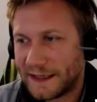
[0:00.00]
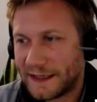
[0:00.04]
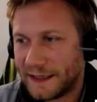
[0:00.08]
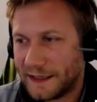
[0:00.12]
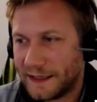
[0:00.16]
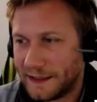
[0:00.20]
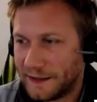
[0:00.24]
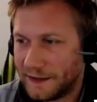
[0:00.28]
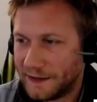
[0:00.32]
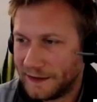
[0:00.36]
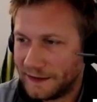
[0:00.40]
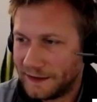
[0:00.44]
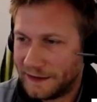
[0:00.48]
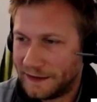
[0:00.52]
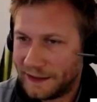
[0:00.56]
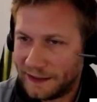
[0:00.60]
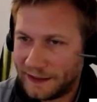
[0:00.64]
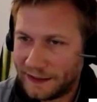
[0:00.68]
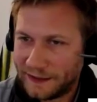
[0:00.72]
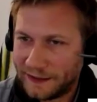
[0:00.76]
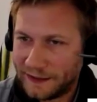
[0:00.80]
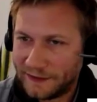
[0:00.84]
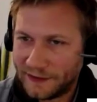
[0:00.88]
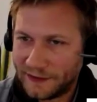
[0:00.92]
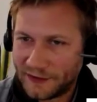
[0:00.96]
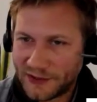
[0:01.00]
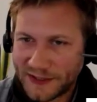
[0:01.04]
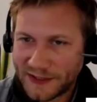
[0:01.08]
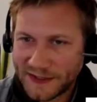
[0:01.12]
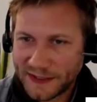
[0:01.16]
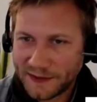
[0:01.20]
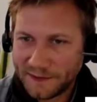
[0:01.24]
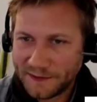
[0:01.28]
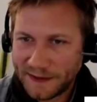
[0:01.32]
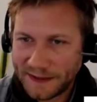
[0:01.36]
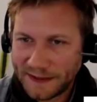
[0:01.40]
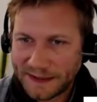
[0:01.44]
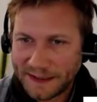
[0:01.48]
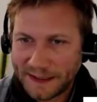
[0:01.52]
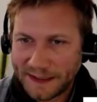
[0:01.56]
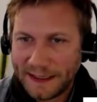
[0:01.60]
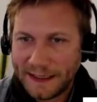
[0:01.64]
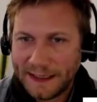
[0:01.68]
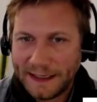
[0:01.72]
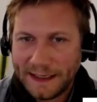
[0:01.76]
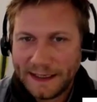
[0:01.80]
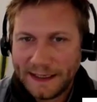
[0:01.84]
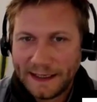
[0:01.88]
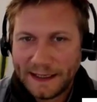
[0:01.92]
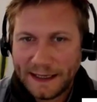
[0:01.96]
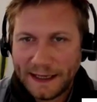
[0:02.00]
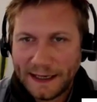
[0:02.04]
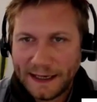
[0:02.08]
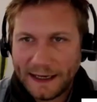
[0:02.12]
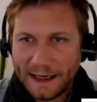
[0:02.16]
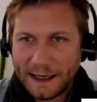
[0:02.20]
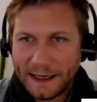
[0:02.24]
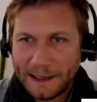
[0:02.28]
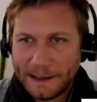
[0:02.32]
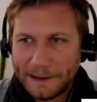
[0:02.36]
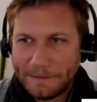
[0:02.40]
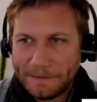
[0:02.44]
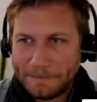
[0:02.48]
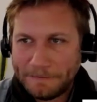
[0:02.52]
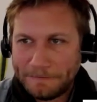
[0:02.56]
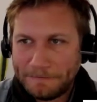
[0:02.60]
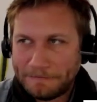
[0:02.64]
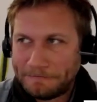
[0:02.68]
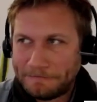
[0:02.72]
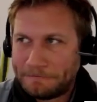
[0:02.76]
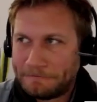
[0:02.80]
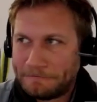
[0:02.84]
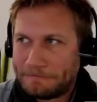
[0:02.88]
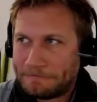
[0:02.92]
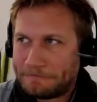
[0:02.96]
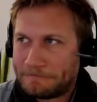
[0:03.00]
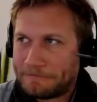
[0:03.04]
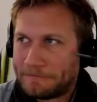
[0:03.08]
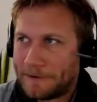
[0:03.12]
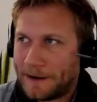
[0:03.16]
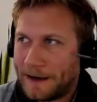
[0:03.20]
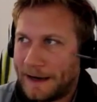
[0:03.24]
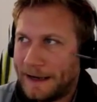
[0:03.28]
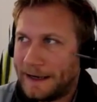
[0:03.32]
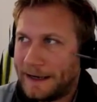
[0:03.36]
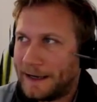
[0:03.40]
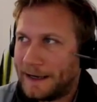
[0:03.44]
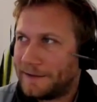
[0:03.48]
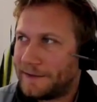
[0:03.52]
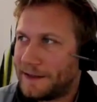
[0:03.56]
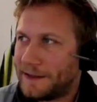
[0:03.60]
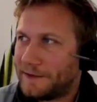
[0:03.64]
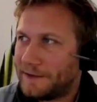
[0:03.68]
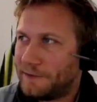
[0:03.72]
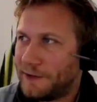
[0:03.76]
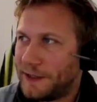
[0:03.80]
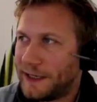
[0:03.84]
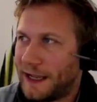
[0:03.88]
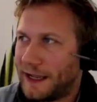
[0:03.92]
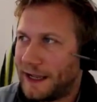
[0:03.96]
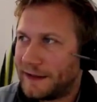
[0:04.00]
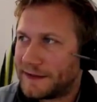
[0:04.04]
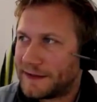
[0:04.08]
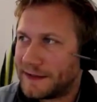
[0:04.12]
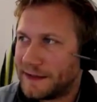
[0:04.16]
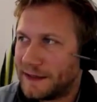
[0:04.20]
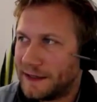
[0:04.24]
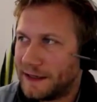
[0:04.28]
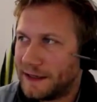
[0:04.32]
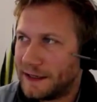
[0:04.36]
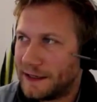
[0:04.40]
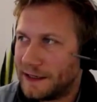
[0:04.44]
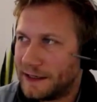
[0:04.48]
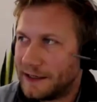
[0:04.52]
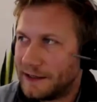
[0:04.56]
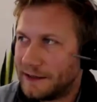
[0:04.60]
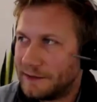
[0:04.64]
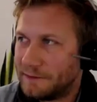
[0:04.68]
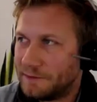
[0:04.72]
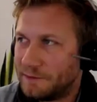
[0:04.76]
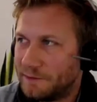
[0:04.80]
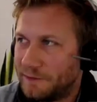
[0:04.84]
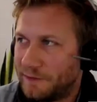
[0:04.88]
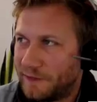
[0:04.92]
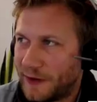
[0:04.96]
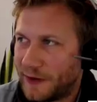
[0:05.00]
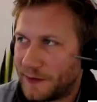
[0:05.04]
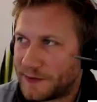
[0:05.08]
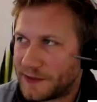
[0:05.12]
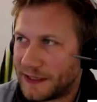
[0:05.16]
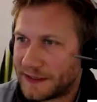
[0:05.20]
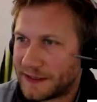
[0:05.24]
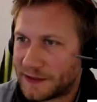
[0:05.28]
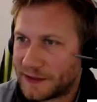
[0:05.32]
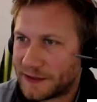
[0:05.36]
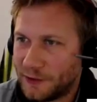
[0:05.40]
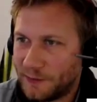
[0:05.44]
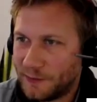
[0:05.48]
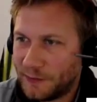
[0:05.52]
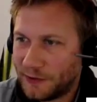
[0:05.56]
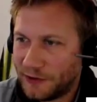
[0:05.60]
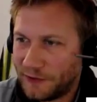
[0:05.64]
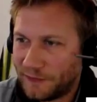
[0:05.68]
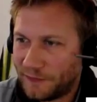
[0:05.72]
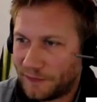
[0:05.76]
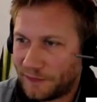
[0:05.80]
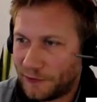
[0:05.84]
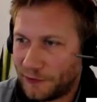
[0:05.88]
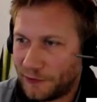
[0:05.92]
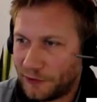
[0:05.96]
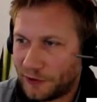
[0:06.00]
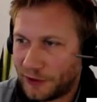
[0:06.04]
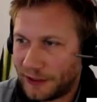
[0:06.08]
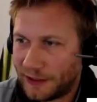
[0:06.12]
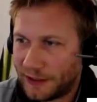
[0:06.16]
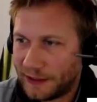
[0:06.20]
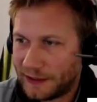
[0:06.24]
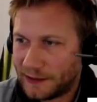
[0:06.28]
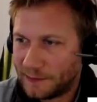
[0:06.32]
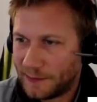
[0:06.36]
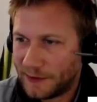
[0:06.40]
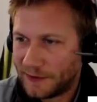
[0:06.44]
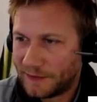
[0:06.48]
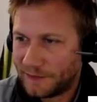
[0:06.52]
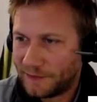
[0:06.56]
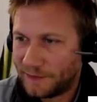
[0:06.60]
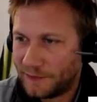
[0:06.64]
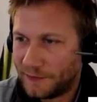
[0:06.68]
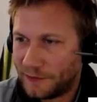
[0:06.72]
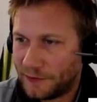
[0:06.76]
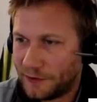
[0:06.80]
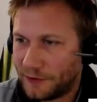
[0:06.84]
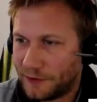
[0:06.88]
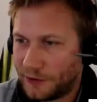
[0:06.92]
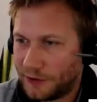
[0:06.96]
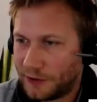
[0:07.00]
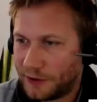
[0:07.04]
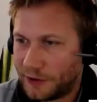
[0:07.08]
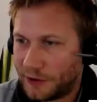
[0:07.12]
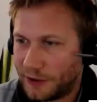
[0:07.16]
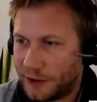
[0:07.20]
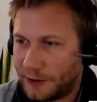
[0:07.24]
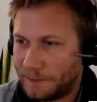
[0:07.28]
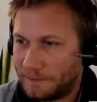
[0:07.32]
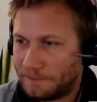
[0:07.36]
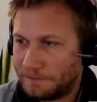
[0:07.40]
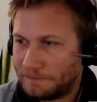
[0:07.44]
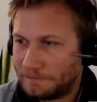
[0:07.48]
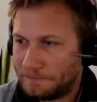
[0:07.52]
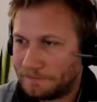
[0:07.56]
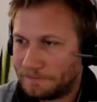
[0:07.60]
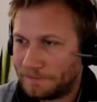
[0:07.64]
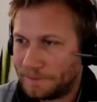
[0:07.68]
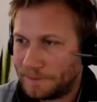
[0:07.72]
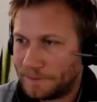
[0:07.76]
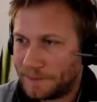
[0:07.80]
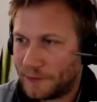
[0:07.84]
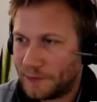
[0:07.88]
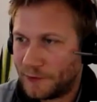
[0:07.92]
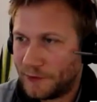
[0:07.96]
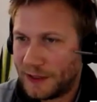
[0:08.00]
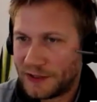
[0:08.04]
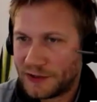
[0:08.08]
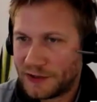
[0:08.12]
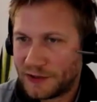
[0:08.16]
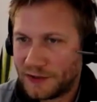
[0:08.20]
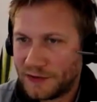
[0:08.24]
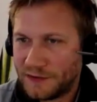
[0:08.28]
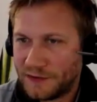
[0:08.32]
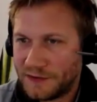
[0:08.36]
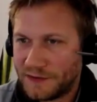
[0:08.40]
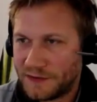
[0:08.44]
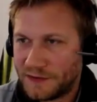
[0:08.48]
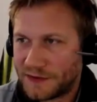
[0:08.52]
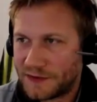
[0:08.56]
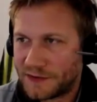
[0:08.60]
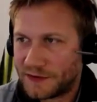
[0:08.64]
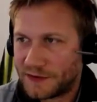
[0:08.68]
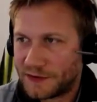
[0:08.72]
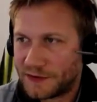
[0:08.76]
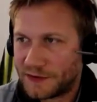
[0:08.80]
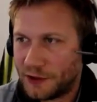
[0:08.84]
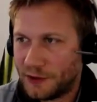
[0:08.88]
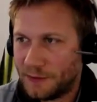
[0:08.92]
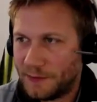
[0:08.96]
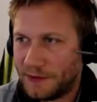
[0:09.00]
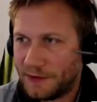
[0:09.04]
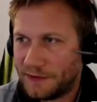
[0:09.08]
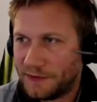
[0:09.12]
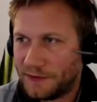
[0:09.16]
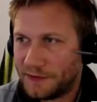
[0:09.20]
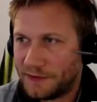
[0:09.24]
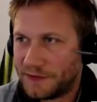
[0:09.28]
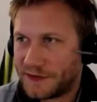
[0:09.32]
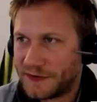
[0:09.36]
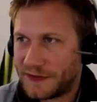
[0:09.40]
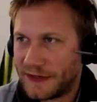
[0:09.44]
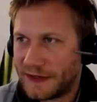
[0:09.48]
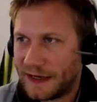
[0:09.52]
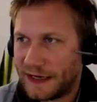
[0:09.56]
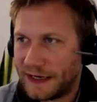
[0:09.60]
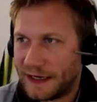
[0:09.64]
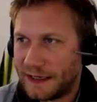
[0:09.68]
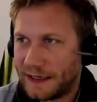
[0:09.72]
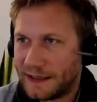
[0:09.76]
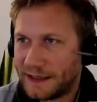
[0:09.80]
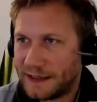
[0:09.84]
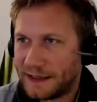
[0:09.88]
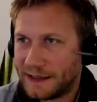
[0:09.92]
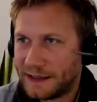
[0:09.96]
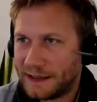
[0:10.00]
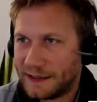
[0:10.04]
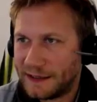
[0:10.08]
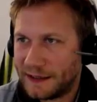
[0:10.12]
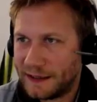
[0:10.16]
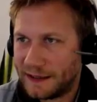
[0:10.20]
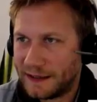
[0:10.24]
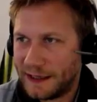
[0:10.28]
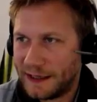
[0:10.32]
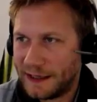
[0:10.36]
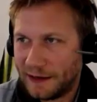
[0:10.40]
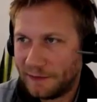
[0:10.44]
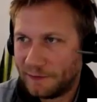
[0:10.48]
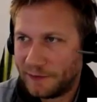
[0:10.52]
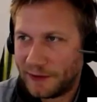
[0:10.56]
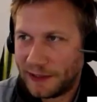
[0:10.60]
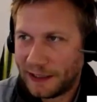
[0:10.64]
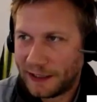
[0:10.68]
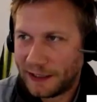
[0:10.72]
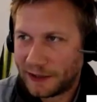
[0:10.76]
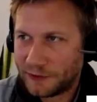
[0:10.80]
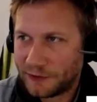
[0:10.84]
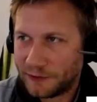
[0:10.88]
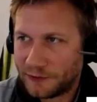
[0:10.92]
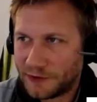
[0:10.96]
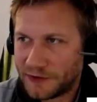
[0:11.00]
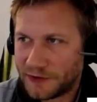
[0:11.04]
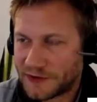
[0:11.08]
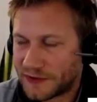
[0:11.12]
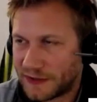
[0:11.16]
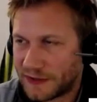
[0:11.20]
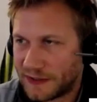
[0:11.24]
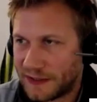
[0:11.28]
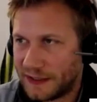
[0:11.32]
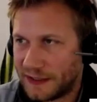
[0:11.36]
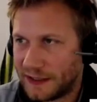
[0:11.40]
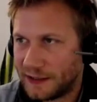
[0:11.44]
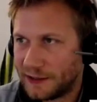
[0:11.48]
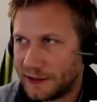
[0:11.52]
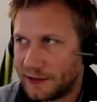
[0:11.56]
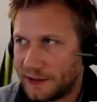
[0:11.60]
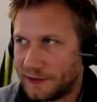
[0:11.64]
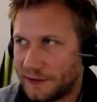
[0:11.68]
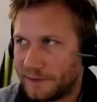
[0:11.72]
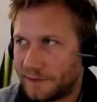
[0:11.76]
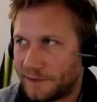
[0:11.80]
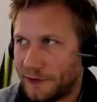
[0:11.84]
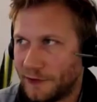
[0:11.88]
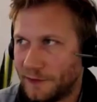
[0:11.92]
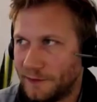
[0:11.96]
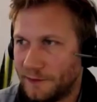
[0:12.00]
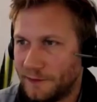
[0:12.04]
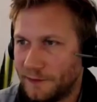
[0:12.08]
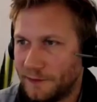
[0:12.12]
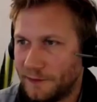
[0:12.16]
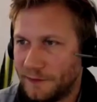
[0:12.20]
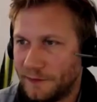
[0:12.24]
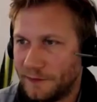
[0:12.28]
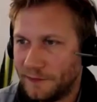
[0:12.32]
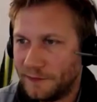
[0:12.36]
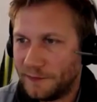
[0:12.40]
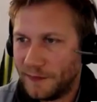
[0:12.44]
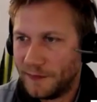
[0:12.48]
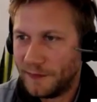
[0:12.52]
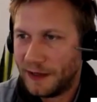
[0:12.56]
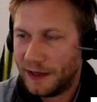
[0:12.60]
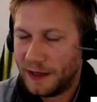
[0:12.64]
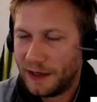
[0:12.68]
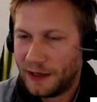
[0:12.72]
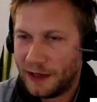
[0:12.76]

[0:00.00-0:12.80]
is the gist of it. And I think with that, perhaps let's open the floor a little bit for questions, comments, and yeah, really curious to hear from